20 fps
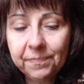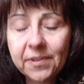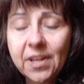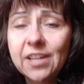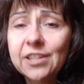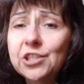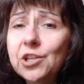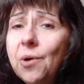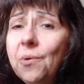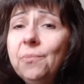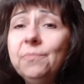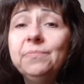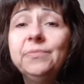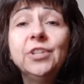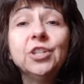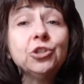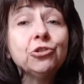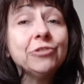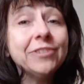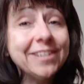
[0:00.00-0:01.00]
So
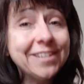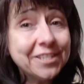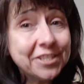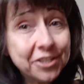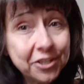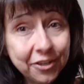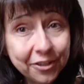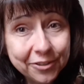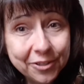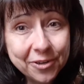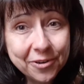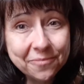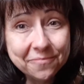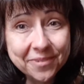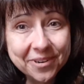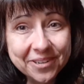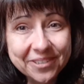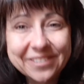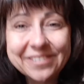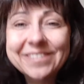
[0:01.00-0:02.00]
the traditional new
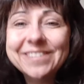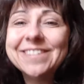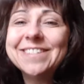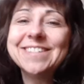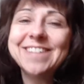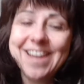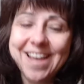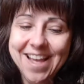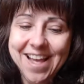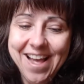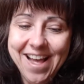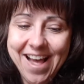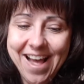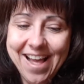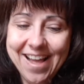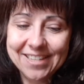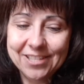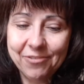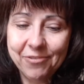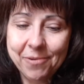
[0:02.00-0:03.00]
moons,
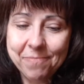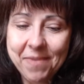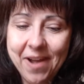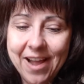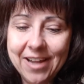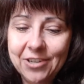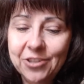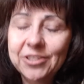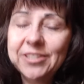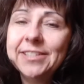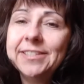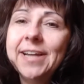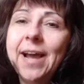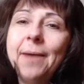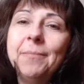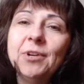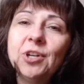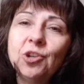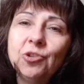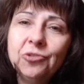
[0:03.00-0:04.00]
as a reminder, is a time
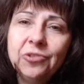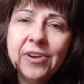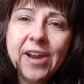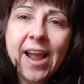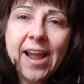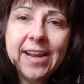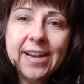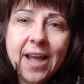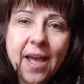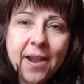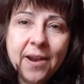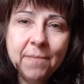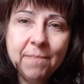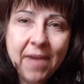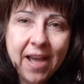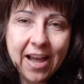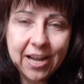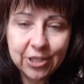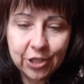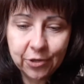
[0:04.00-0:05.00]
to create and
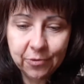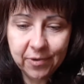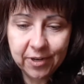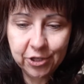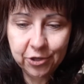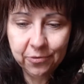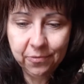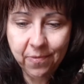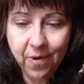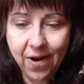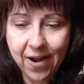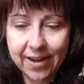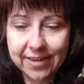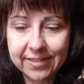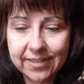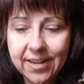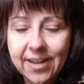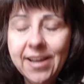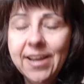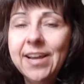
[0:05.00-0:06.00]
imagine what you
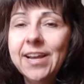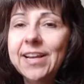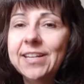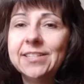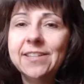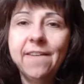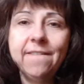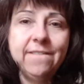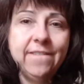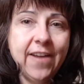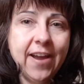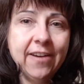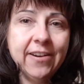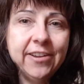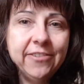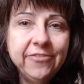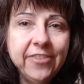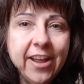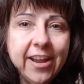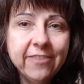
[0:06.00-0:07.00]
want. It's a
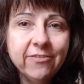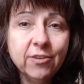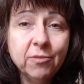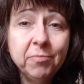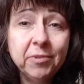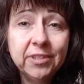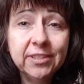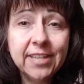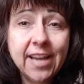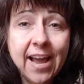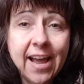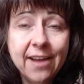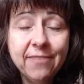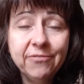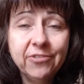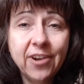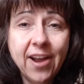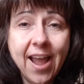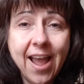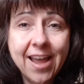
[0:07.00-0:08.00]
very favorable time
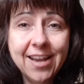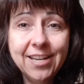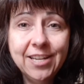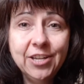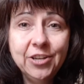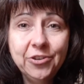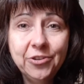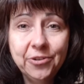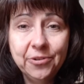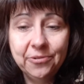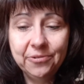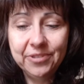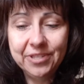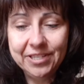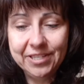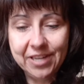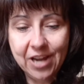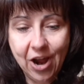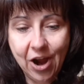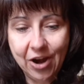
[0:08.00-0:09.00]
for any new
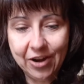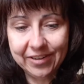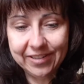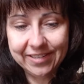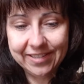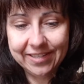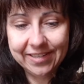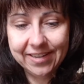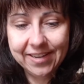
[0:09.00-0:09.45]
start.